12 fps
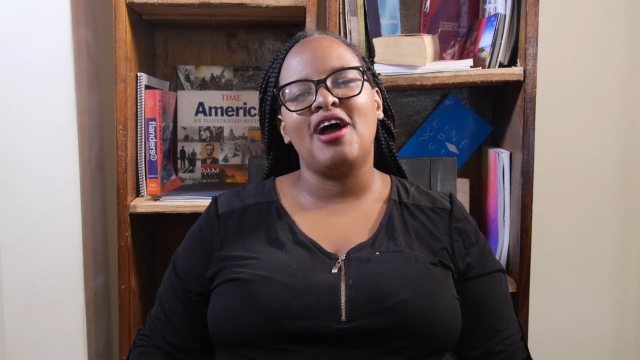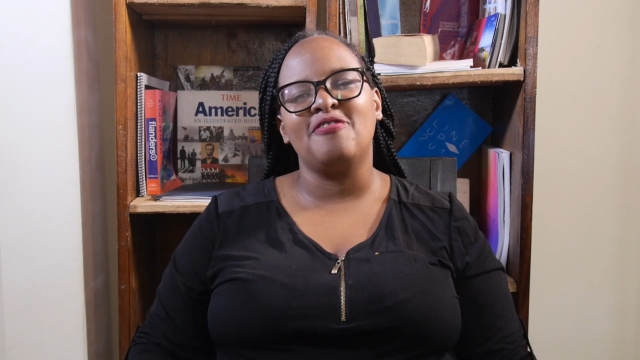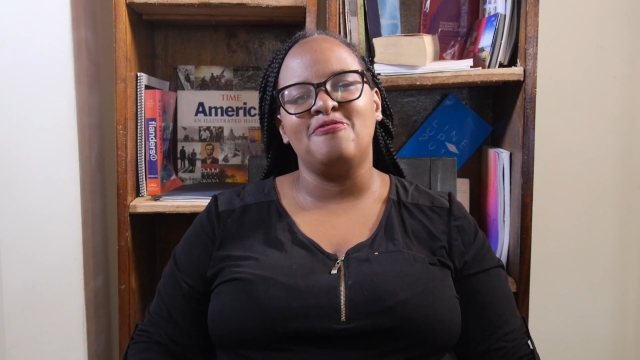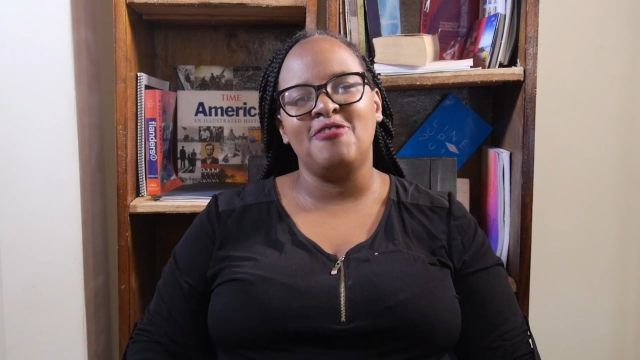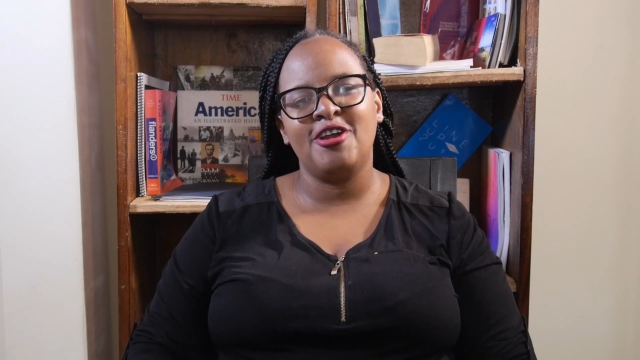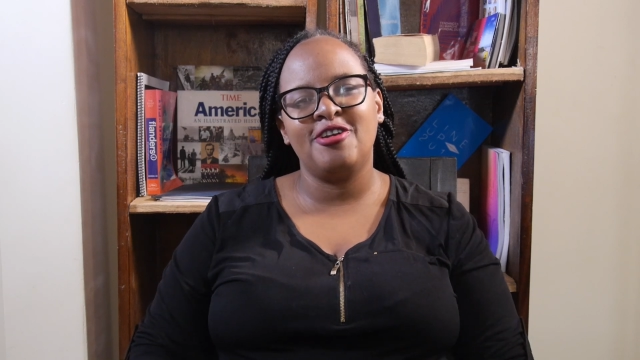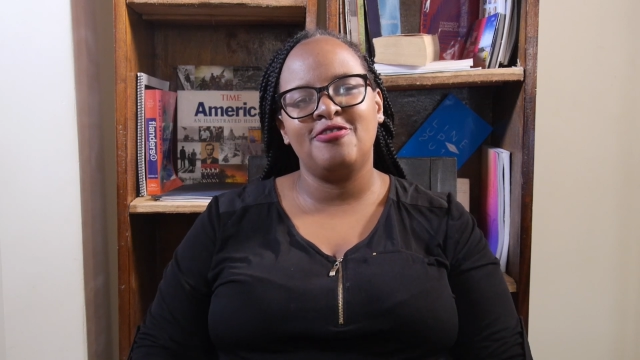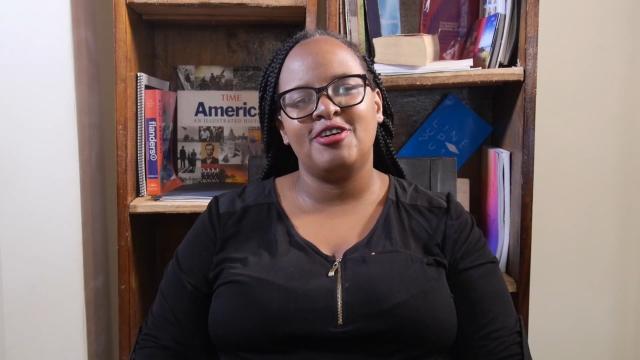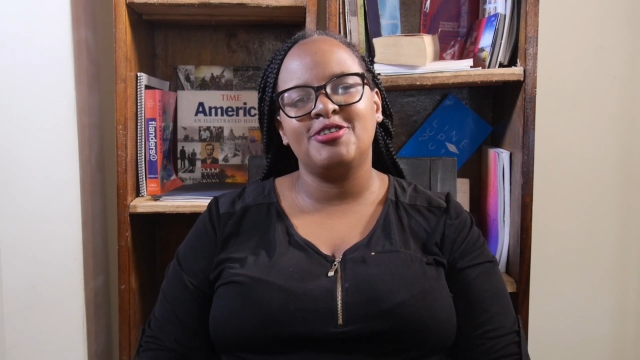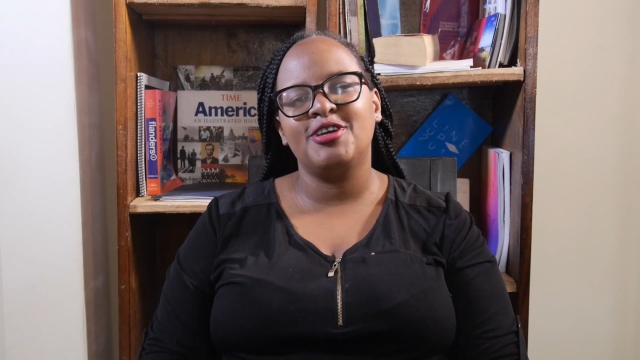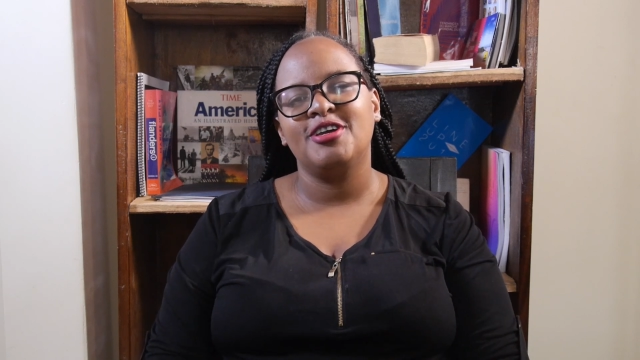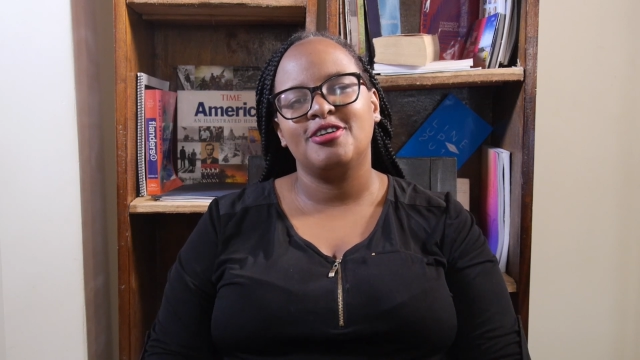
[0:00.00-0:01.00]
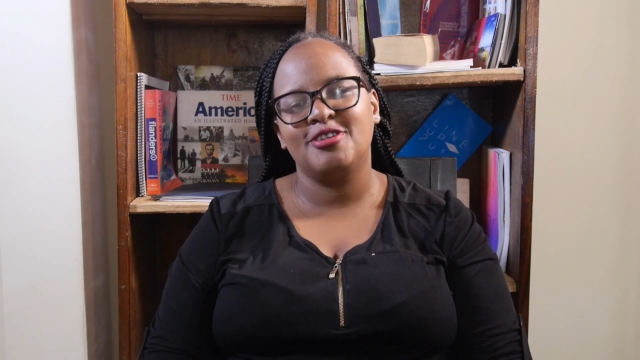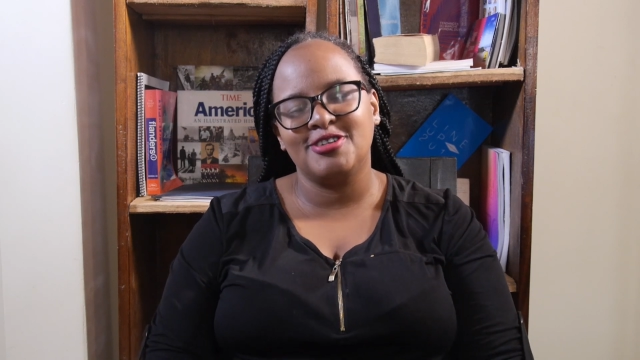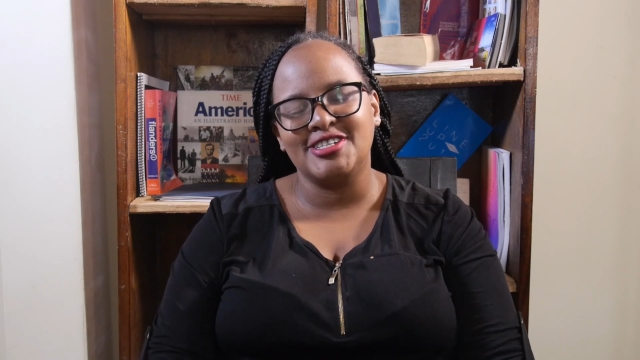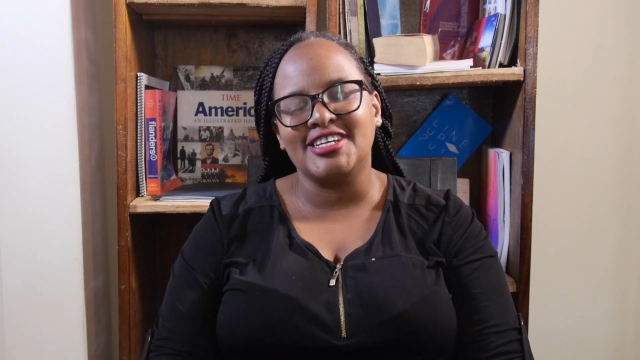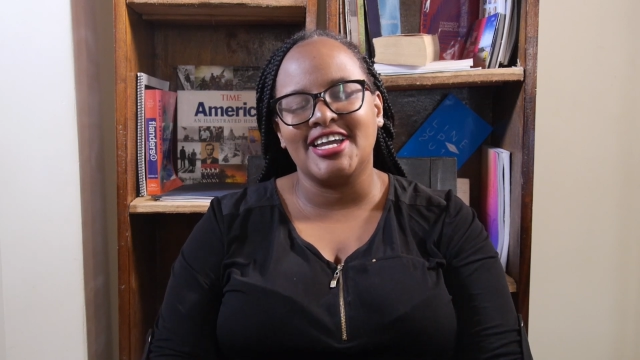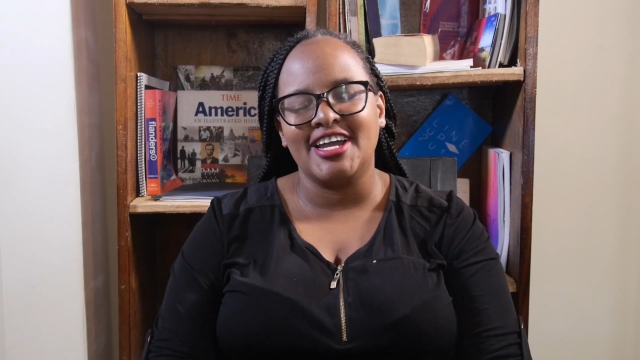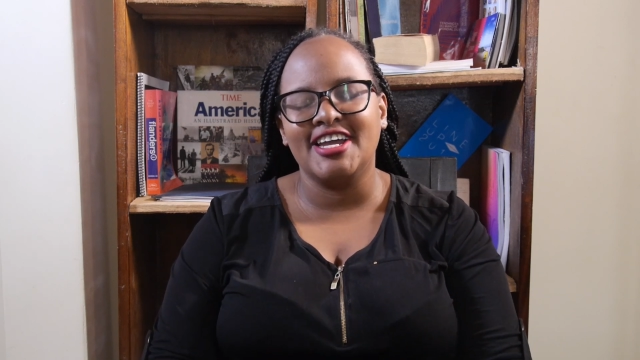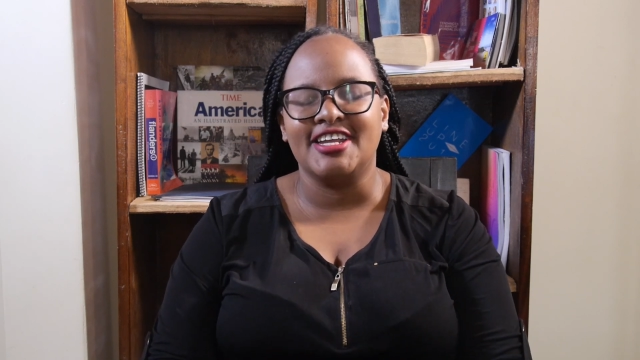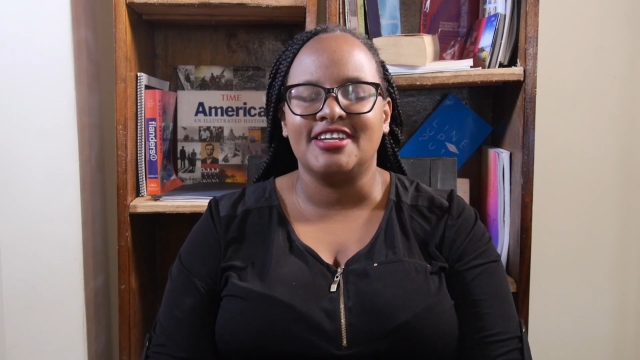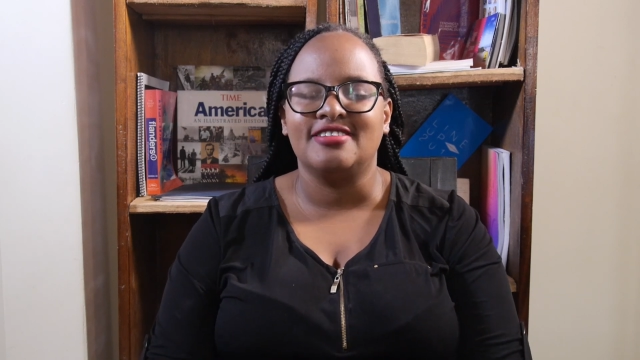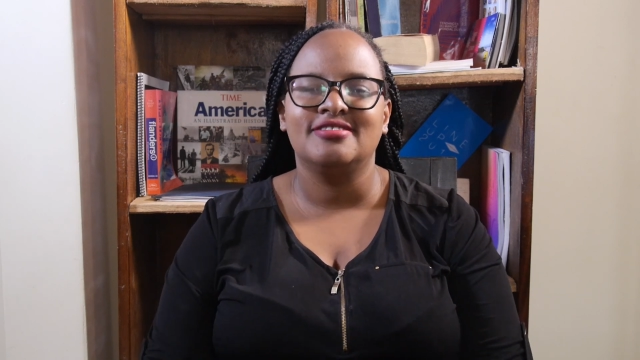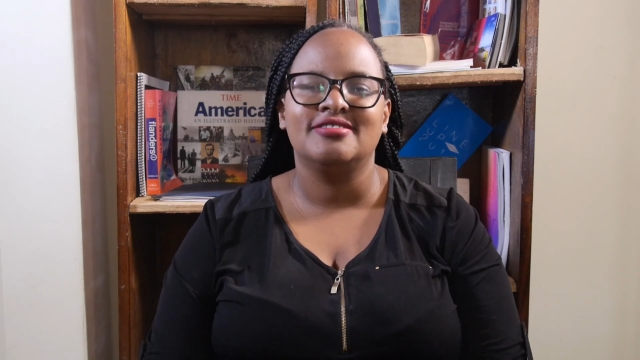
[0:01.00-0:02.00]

a very, very good day ahead.